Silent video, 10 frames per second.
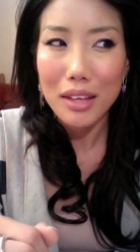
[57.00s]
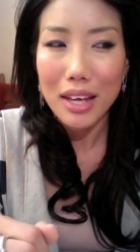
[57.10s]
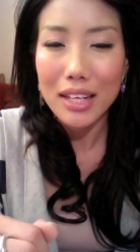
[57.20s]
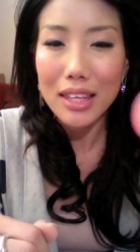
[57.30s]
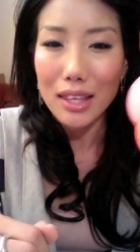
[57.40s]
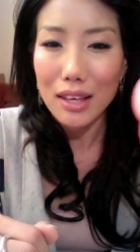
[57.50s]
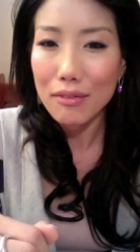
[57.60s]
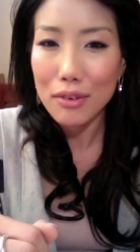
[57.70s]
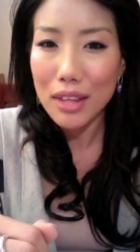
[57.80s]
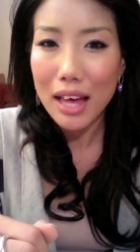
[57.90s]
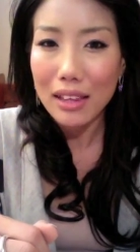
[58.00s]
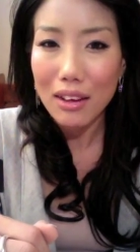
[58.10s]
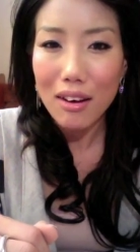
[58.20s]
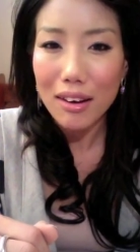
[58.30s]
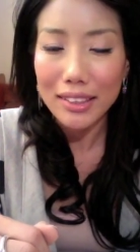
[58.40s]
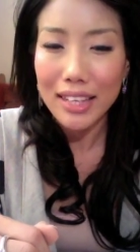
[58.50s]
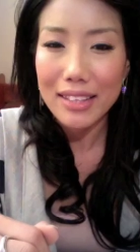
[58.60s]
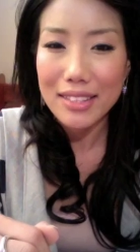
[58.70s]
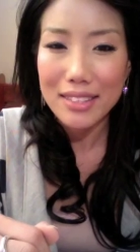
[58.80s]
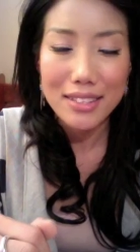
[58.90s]
anything for that long?
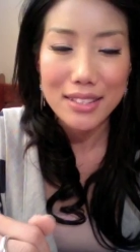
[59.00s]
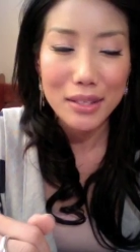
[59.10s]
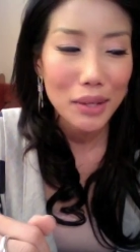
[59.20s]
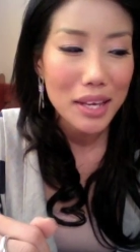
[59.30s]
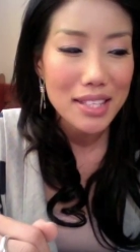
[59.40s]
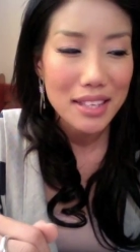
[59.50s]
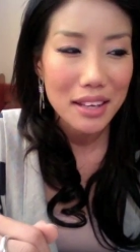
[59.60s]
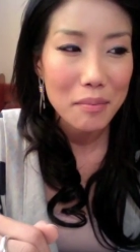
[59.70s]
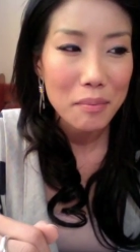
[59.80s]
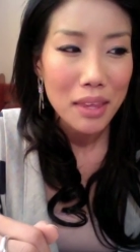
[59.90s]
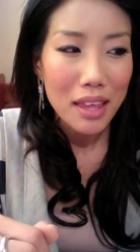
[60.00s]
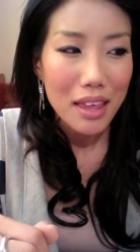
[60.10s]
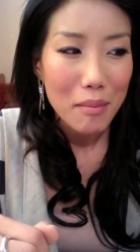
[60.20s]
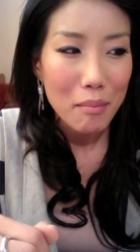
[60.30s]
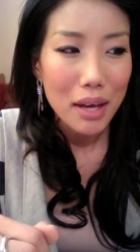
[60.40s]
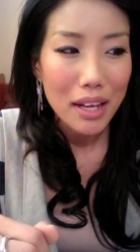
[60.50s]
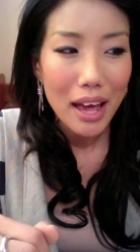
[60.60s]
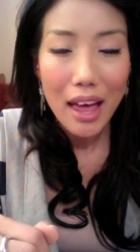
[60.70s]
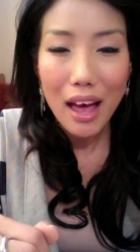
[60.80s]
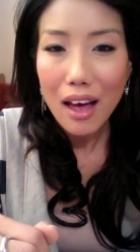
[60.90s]
That's just crazy. But
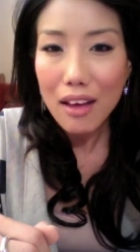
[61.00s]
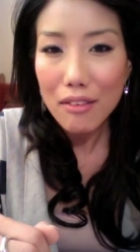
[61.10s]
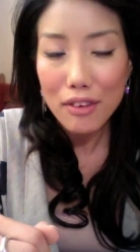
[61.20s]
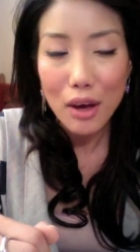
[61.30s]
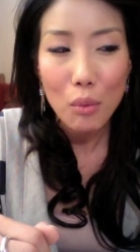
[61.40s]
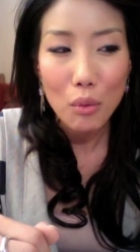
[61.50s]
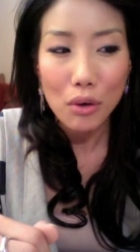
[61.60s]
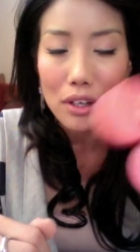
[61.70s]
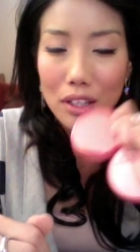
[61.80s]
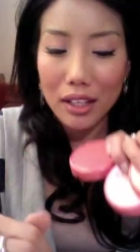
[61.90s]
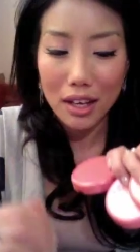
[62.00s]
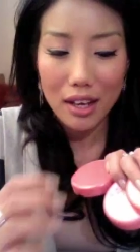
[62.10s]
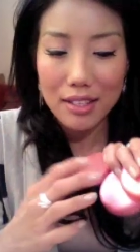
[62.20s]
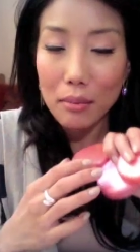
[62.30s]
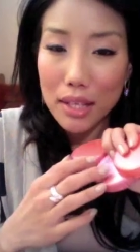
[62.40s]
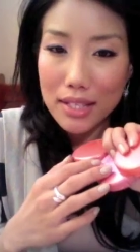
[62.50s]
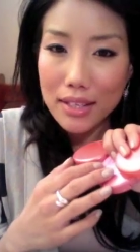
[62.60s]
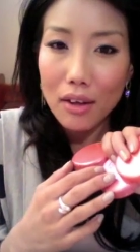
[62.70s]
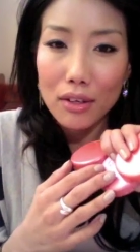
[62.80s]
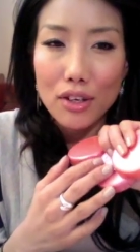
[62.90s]
I have worn uh, some of these
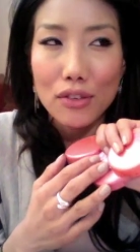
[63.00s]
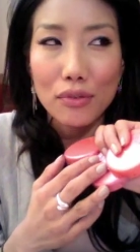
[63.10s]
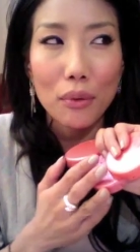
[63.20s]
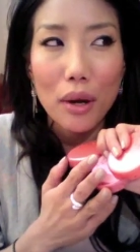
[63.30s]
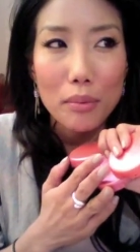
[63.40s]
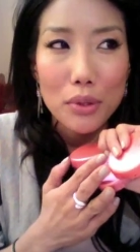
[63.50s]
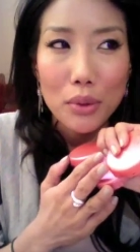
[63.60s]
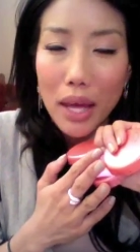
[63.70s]
colors for up to